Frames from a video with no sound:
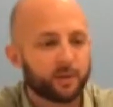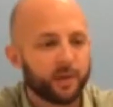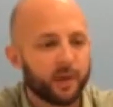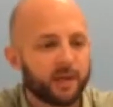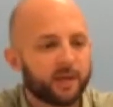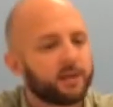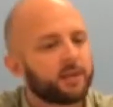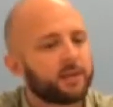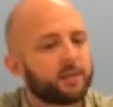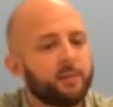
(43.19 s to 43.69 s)
But I
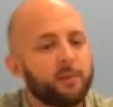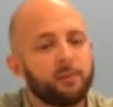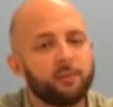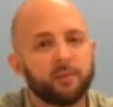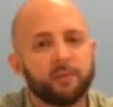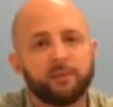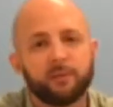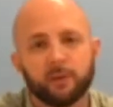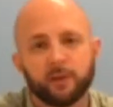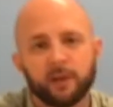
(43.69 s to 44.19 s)
did smoke
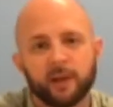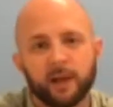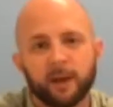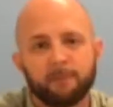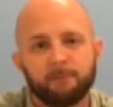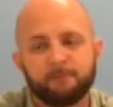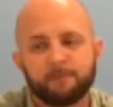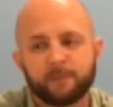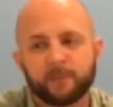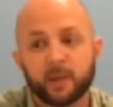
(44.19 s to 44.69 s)
before that,
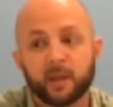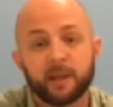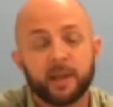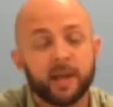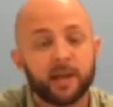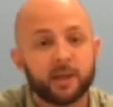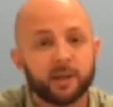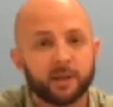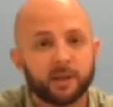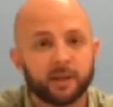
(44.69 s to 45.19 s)

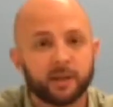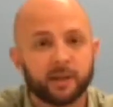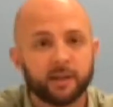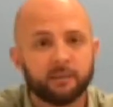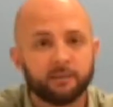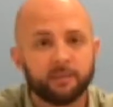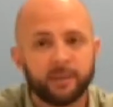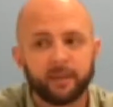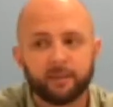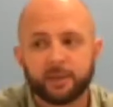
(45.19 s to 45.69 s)
occasionally,
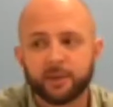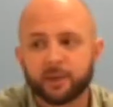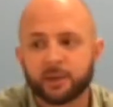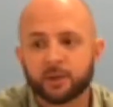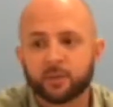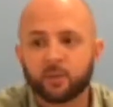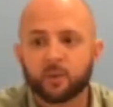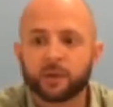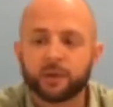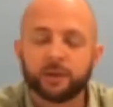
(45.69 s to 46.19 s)
maybe
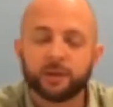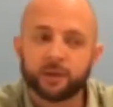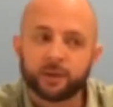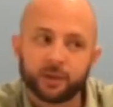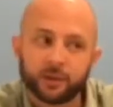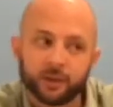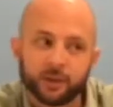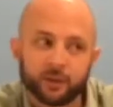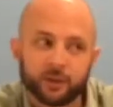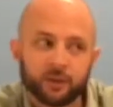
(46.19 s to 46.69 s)
just one or
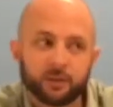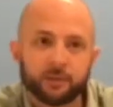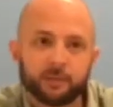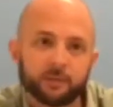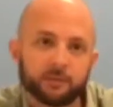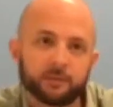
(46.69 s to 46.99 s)
two,